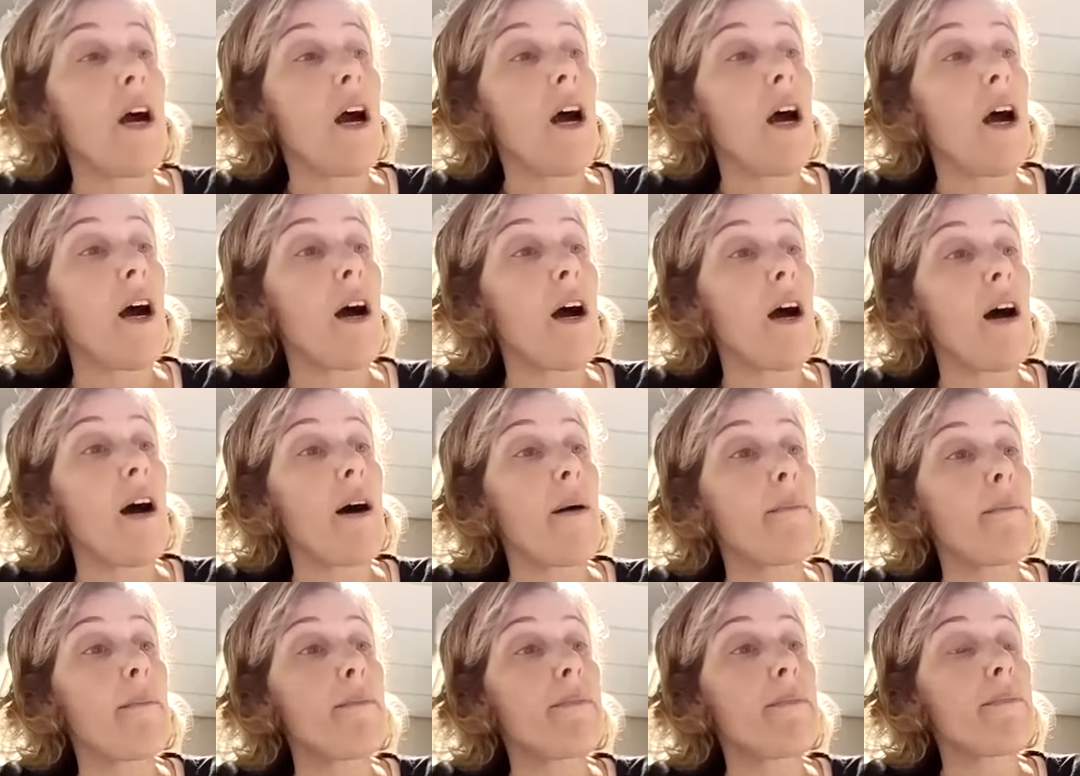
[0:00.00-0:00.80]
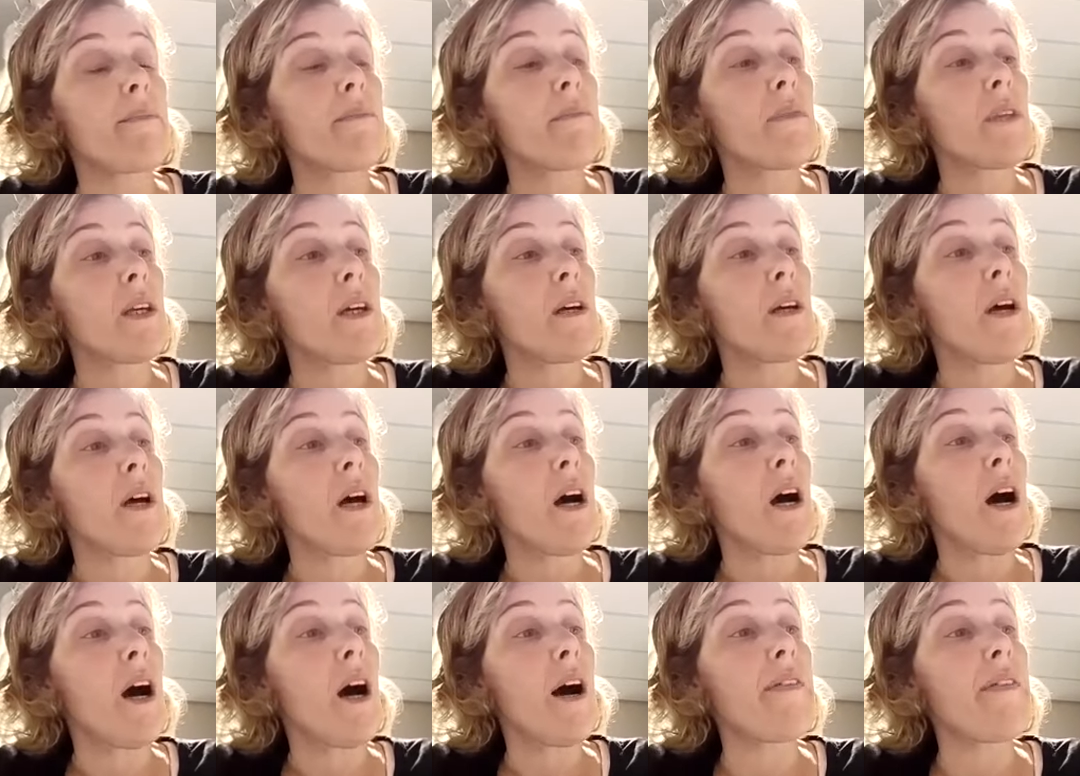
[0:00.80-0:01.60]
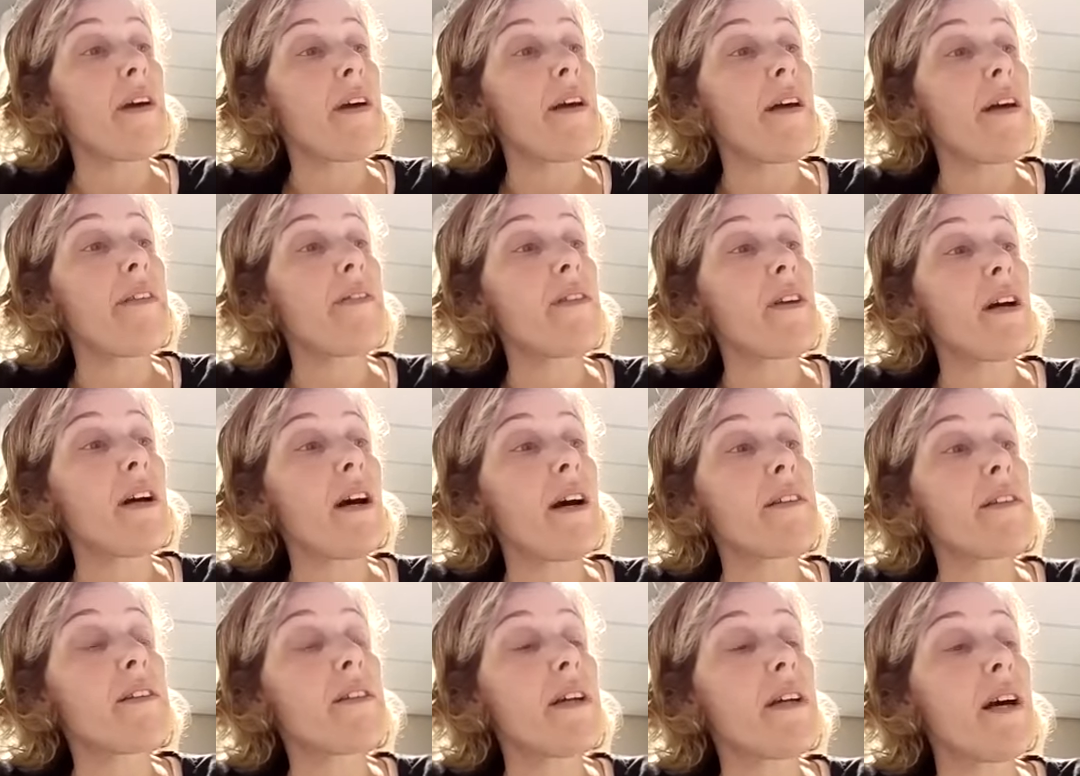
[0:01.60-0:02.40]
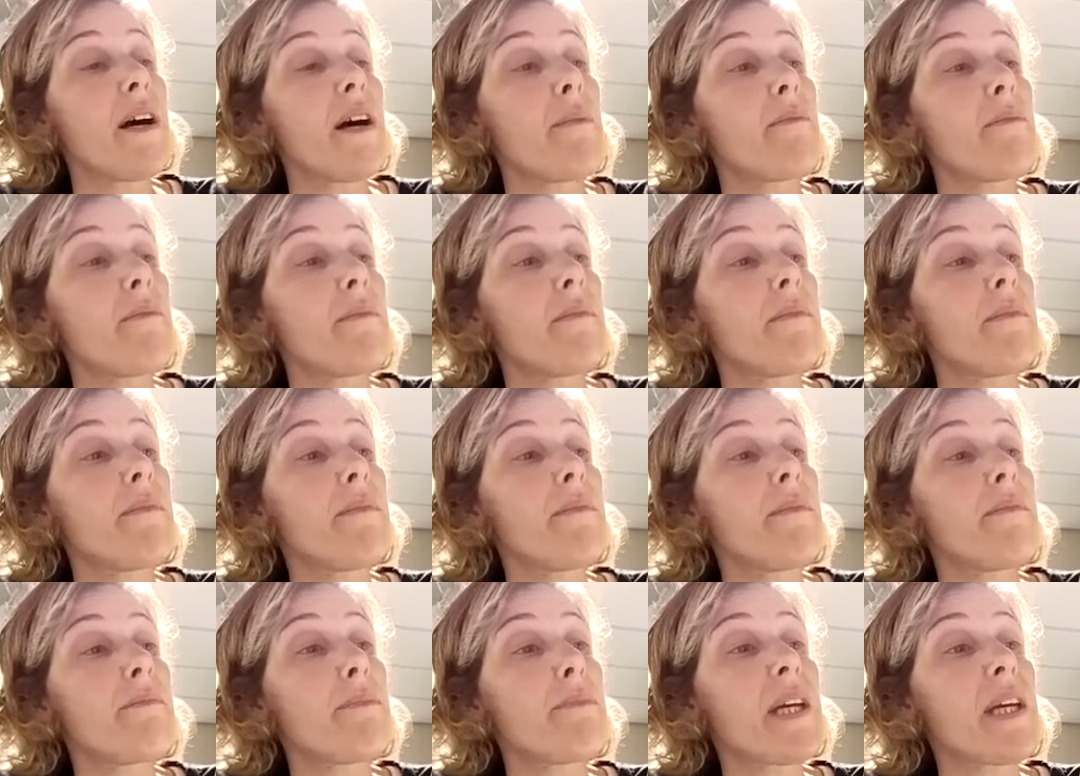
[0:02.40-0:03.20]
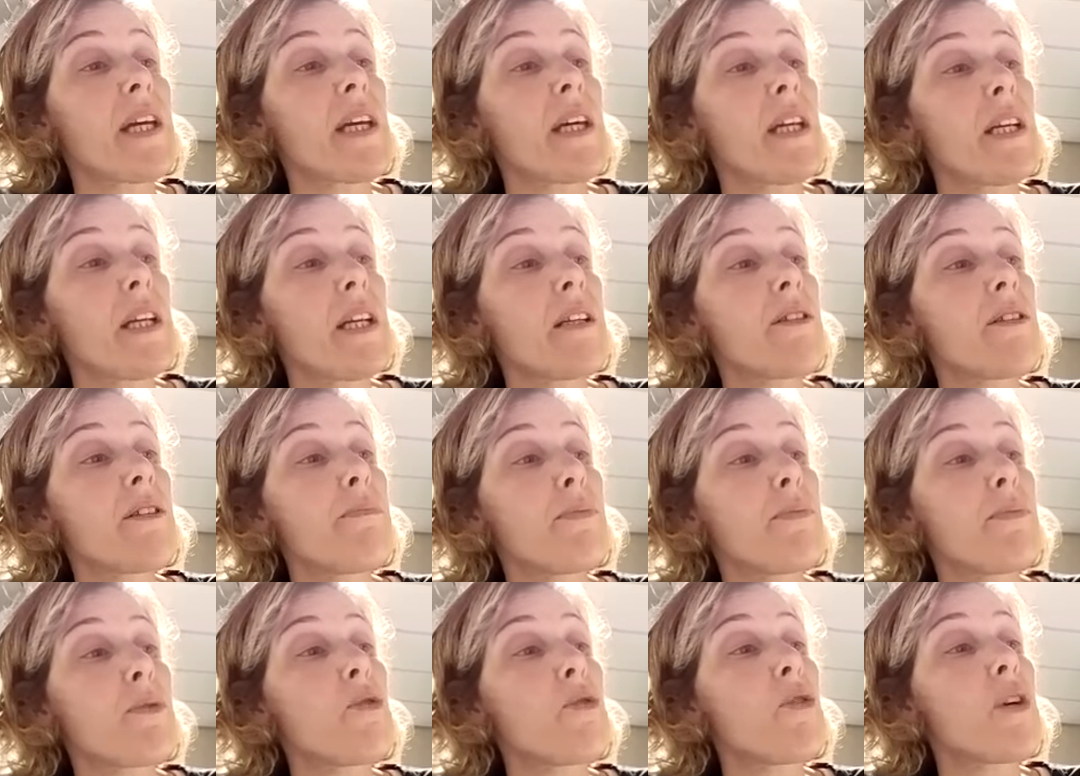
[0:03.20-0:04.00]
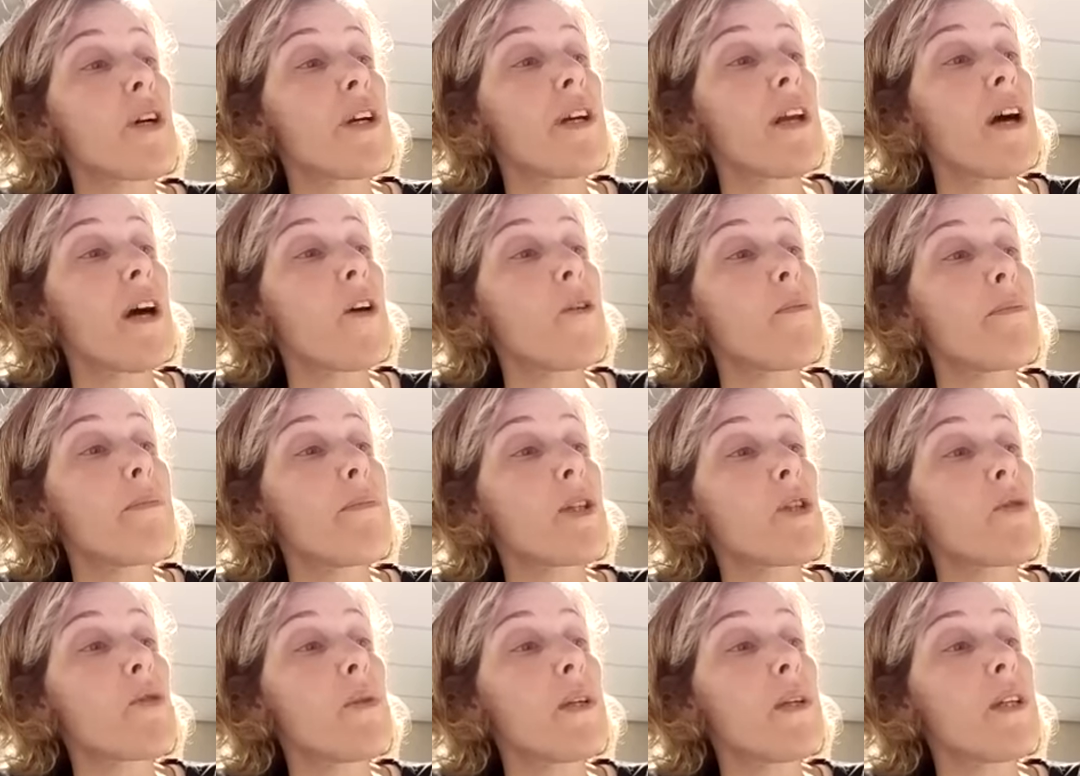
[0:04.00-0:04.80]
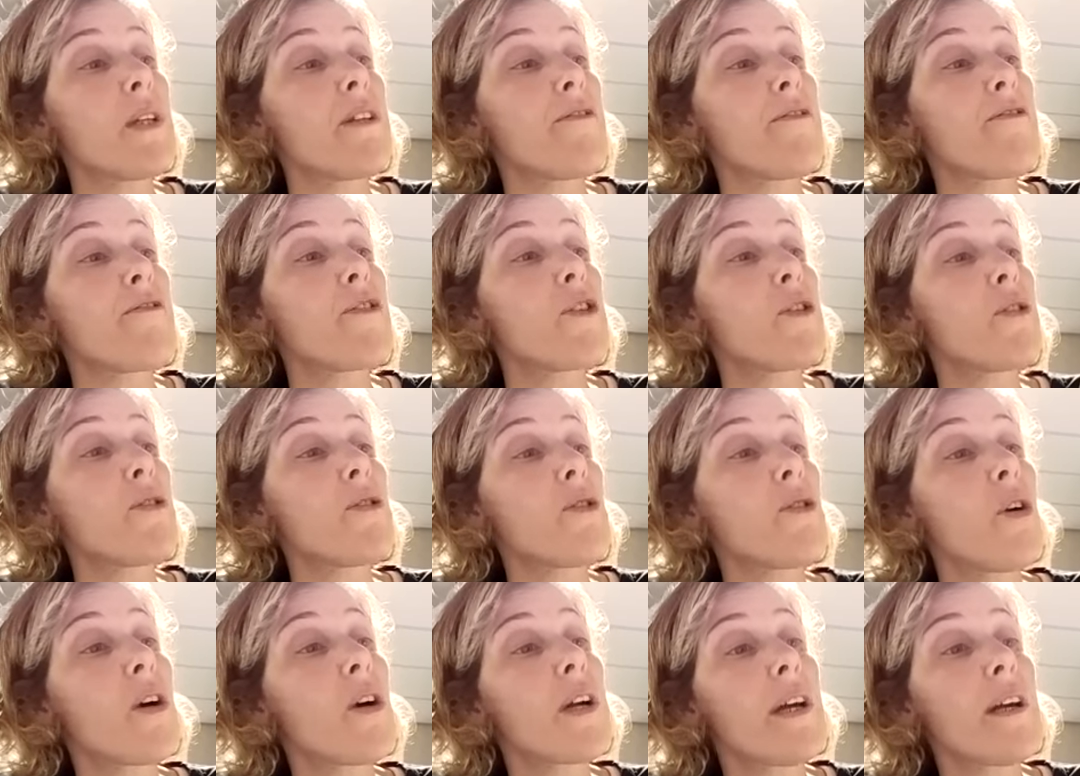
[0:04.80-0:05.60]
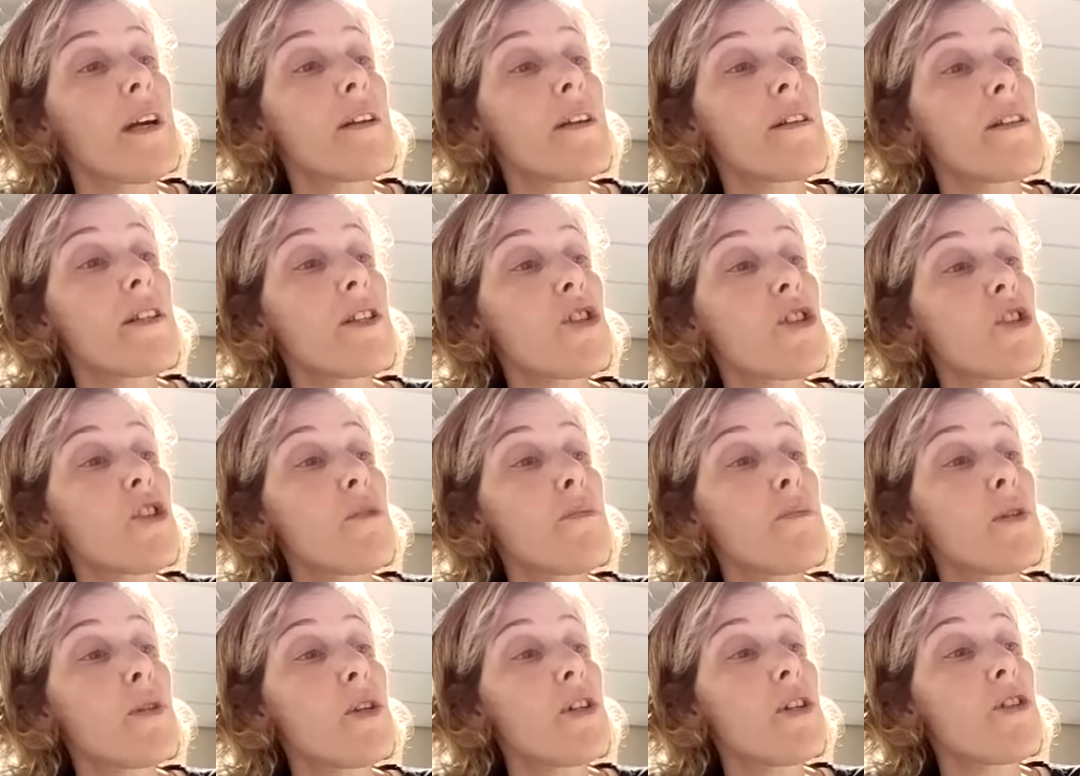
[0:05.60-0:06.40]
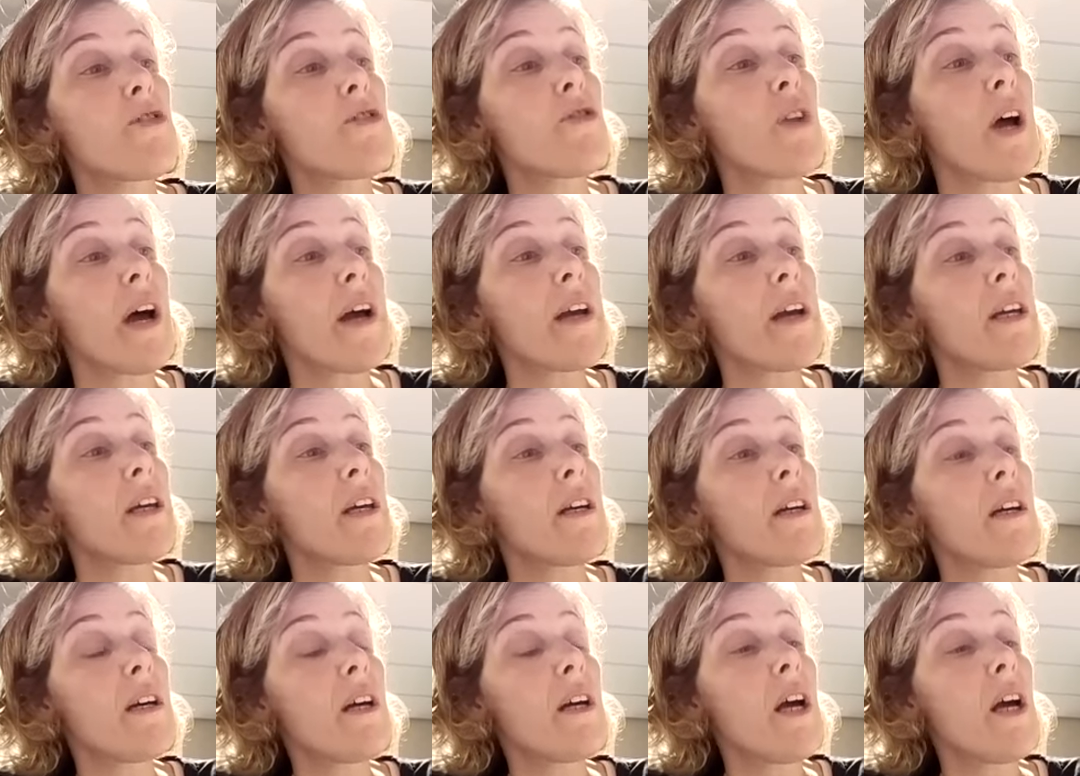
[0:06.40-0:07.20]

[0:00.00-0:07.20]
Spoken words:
And then they had bickerings broken out between the food not getting distributed right,